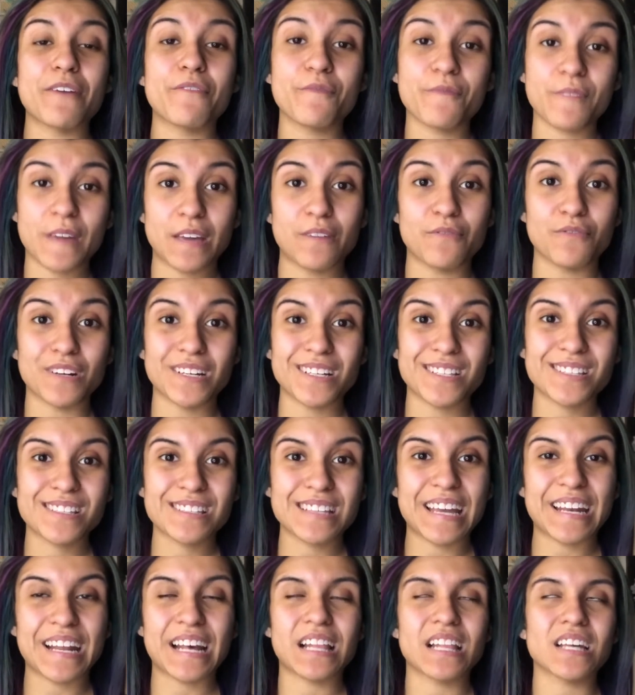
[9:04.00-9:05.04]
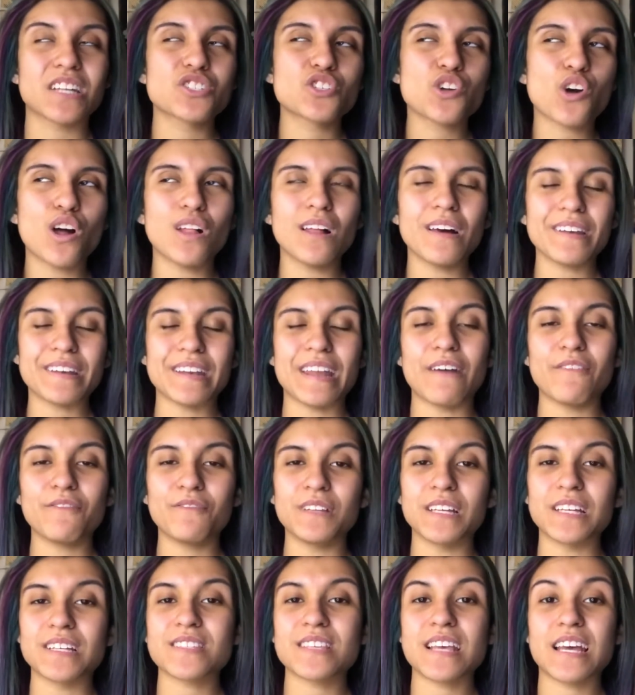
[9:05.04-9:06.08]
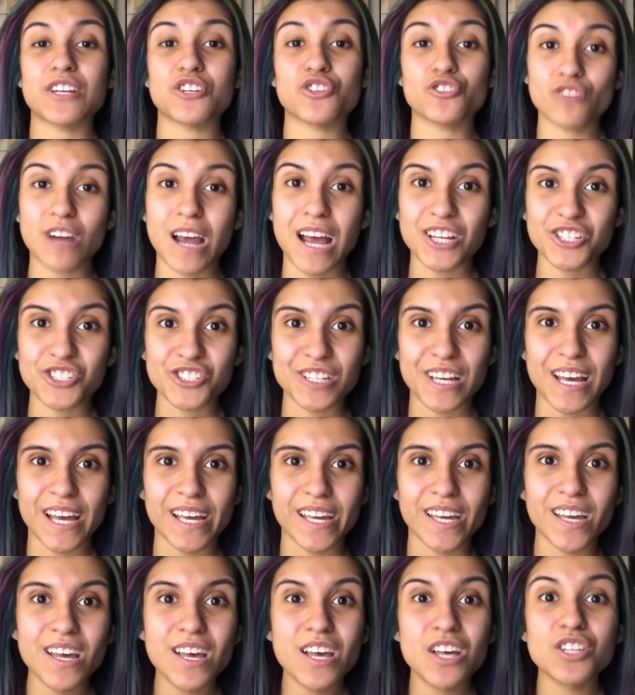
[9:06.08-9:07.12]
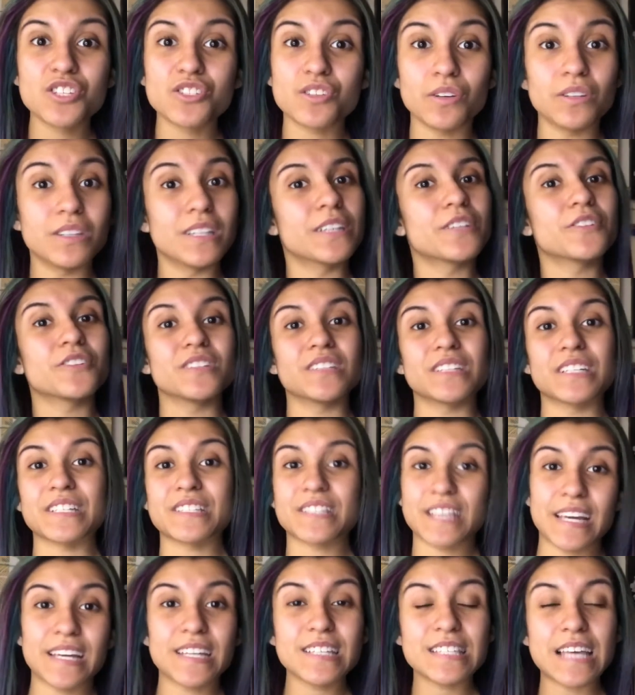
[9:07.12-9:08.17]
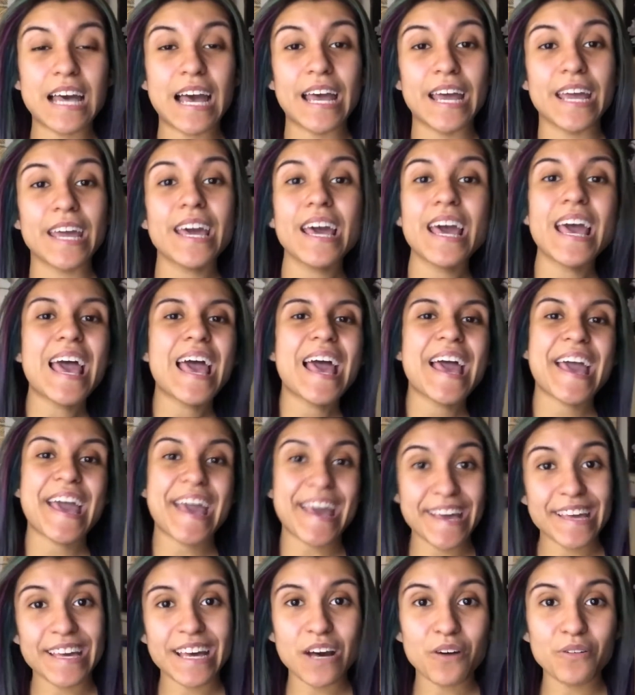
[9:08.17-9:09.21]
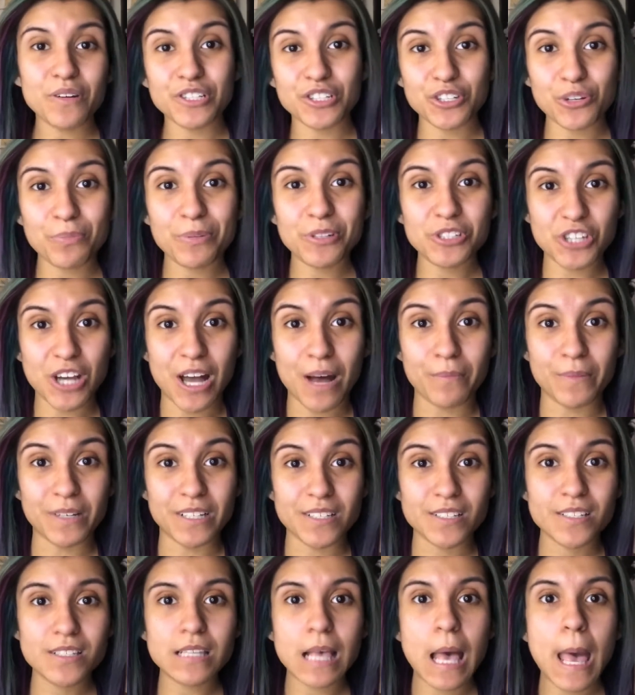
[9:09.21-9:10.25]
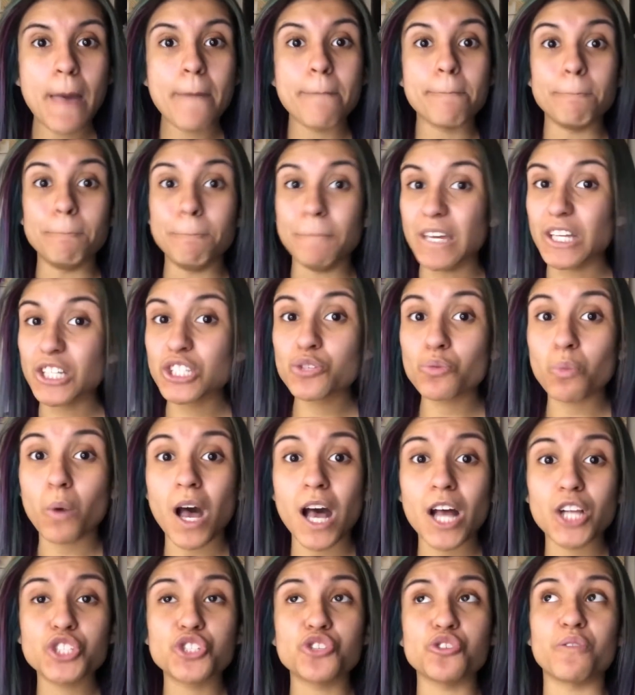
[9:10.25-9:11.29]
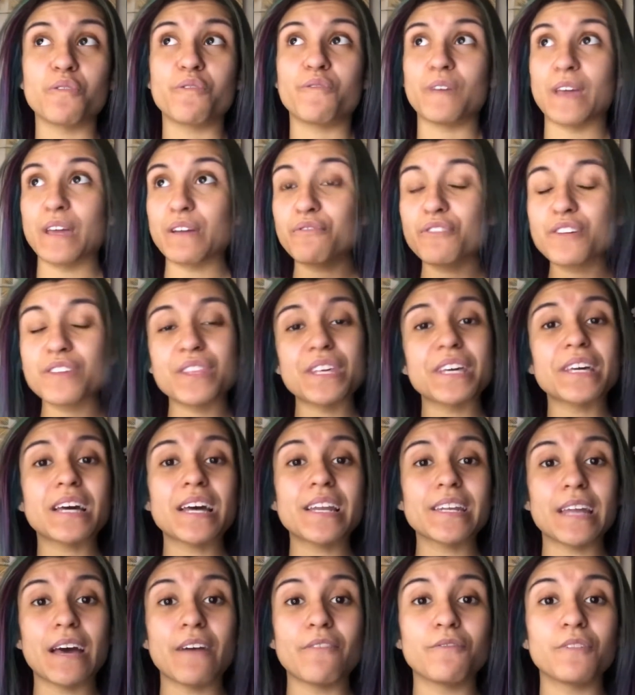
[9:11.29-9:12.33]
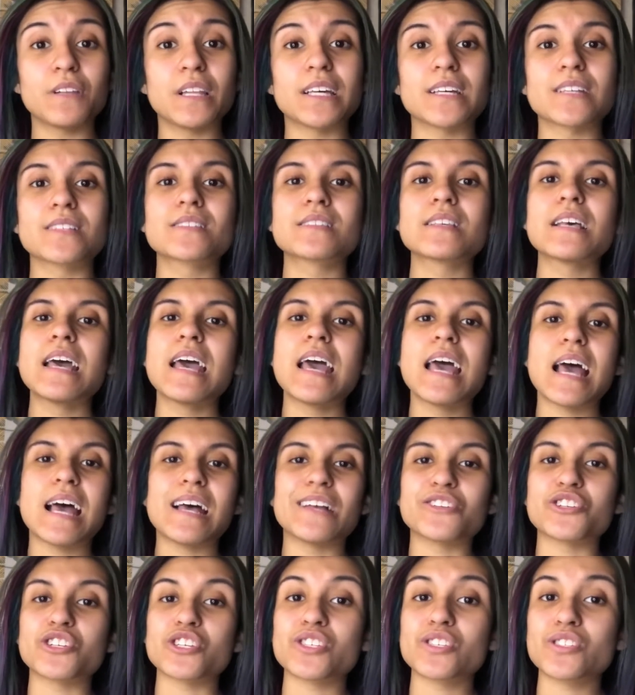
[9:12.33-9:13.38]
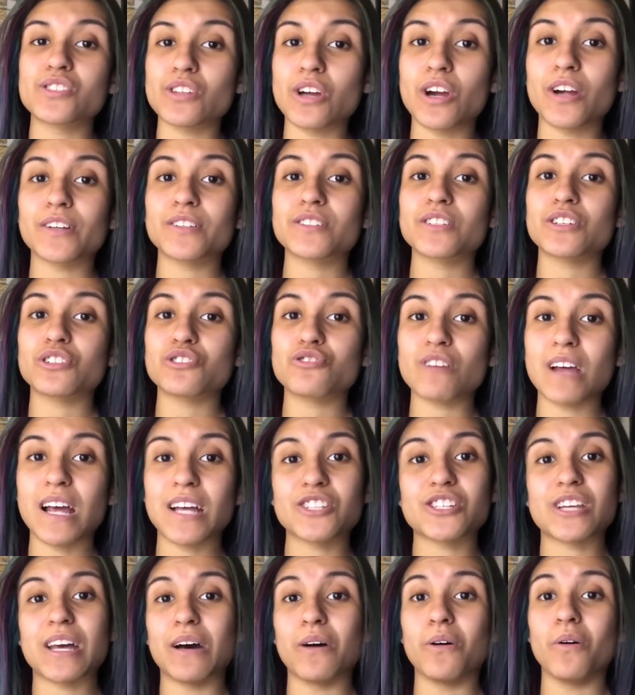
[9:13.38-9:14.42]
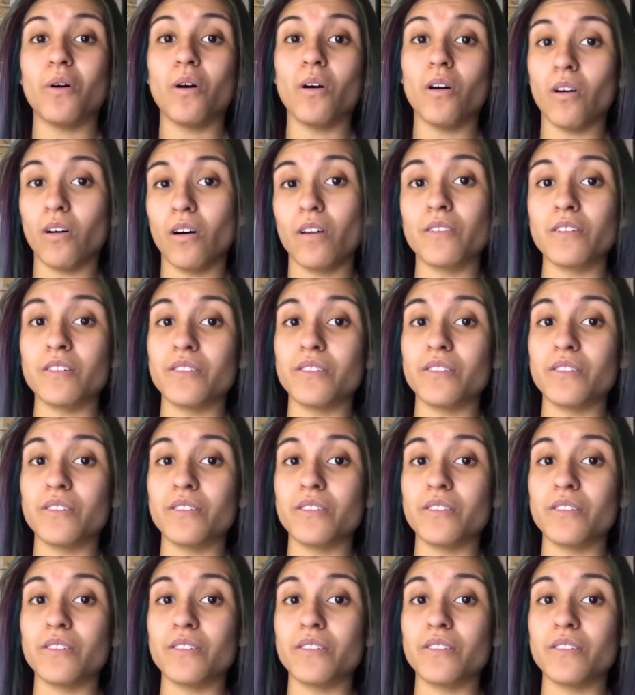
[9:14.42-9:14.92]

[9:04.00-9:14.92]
favorites, and I like to call it Netflix and Trash Day. So literally take a day, hang out in your pajamas, binge watch your favorite thing on Netflix, and just start to trash out all